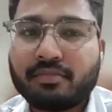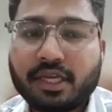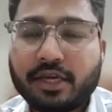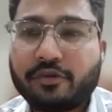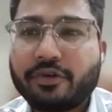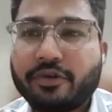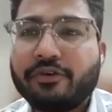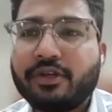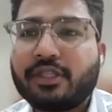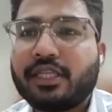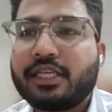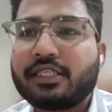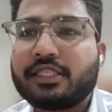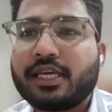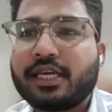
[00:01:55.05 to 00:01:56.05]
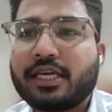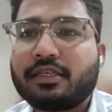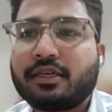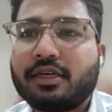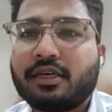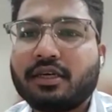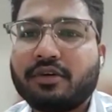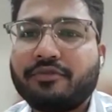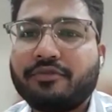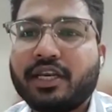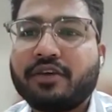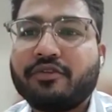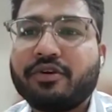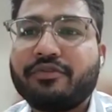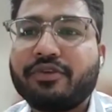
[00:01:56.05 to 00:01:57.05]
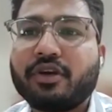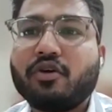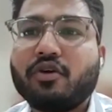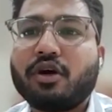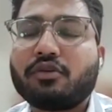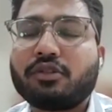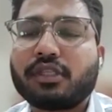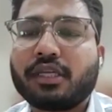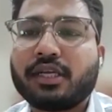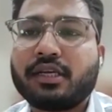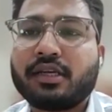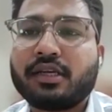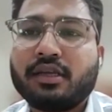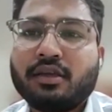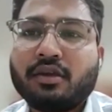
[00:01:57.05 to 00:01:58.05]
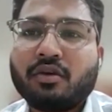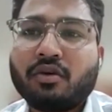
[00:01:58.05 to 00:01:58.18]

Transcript: everyone thinks that whenever we go outside,